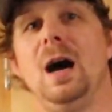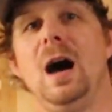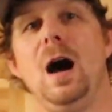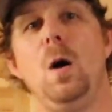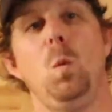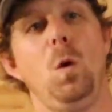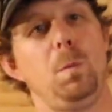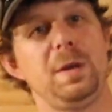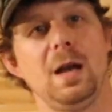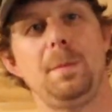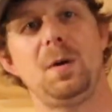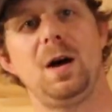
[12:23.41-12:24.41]
We'll
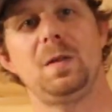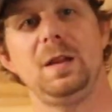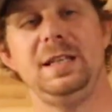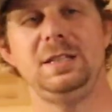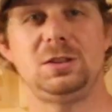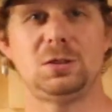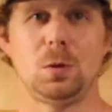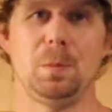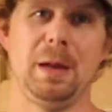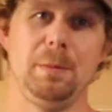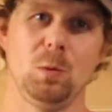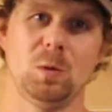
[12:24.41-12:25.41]
be up on Leech, so
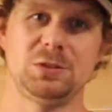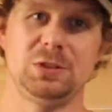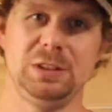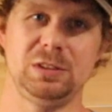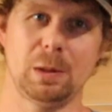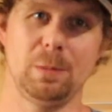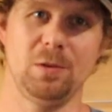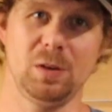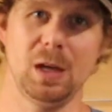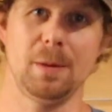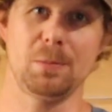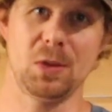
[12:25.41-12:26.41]
maybe we'll see some of
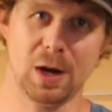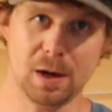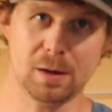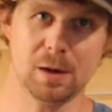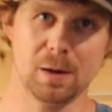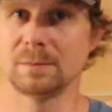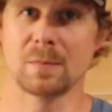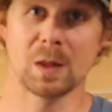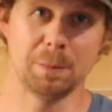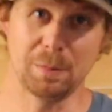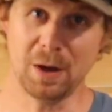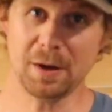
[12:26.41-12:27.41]
you up there.
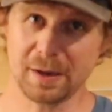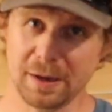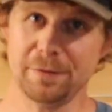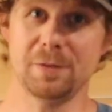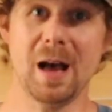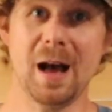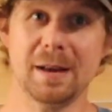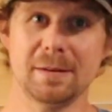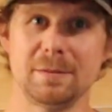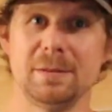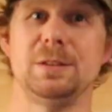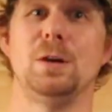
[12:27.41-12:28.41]
But if not,
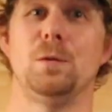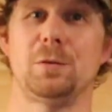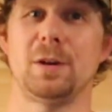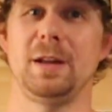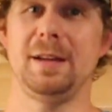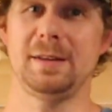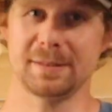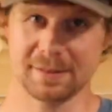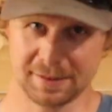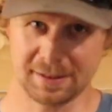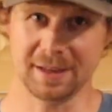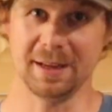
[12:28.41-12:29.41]
don't forget
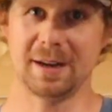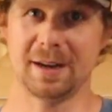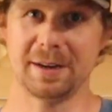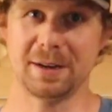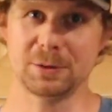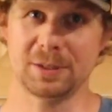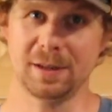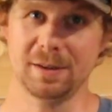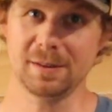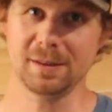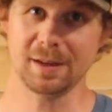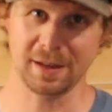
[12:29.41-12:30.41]
to get on out
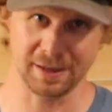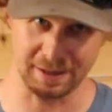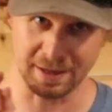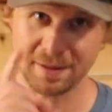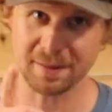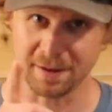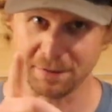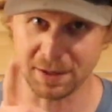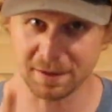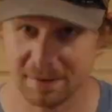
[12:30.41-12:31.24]
there and get living.